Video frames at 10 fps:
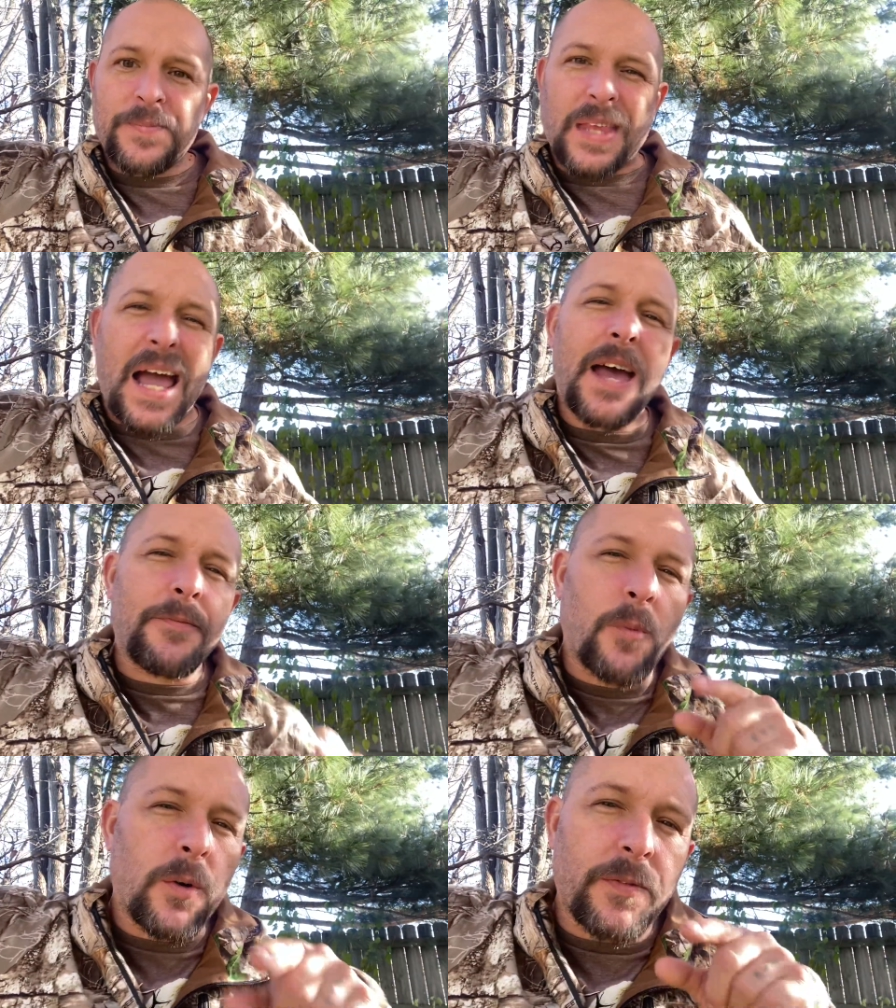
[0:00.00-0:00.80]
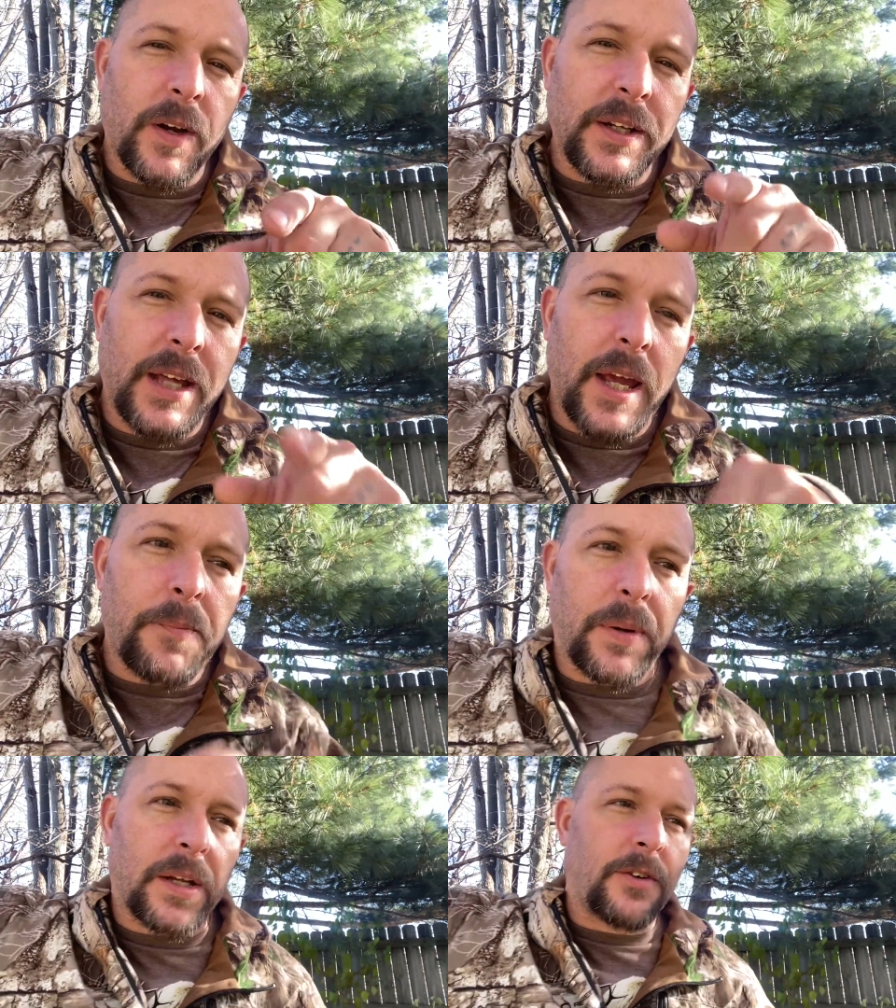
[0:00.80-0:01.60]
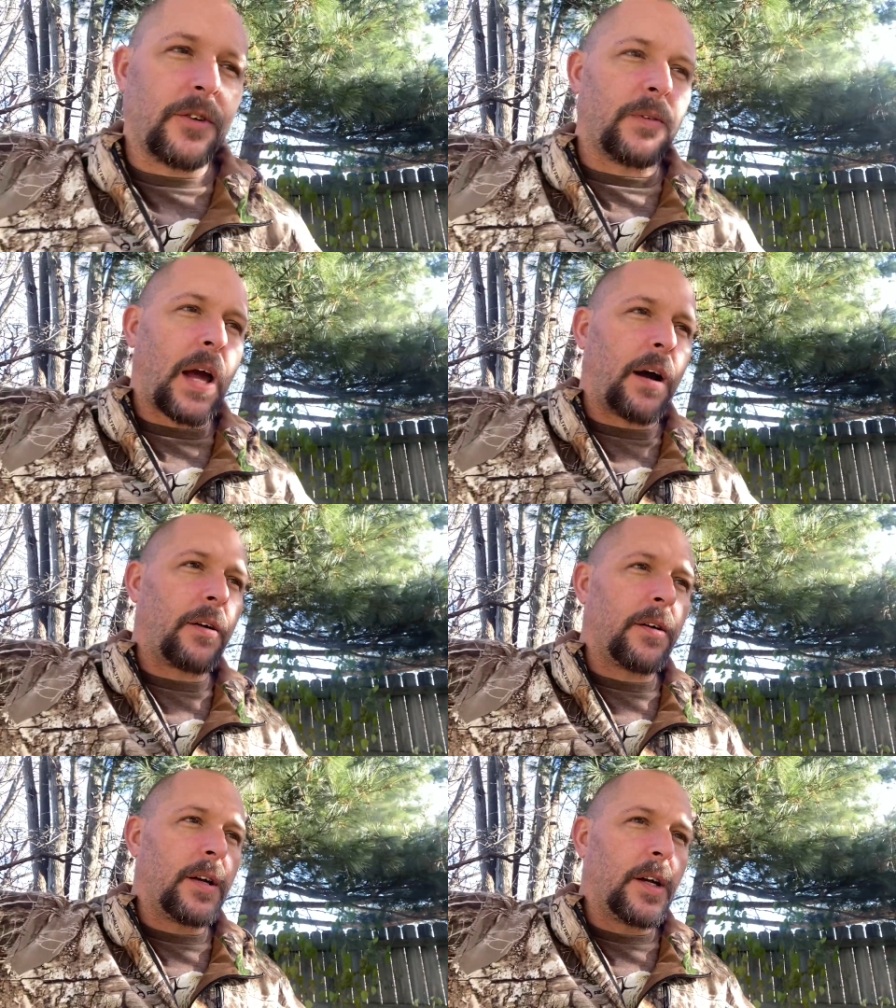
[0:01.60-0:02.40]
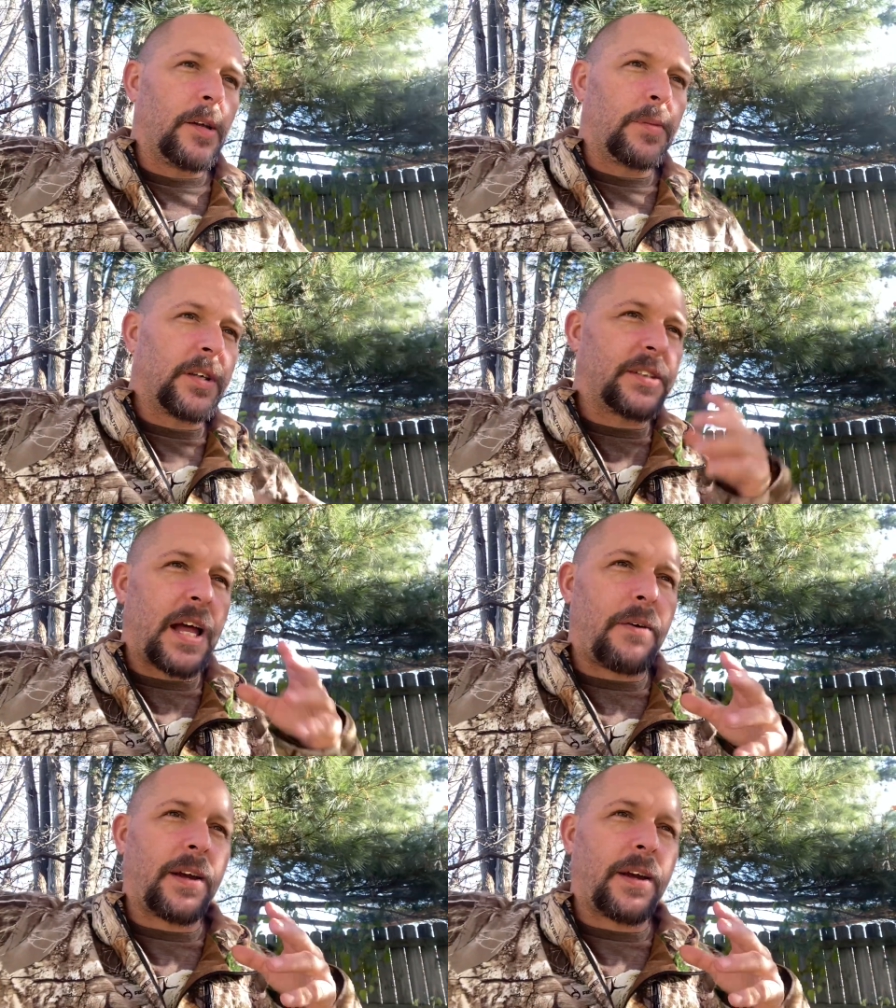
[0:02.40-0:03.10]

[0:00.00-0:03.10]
I have more fun camping too now because now I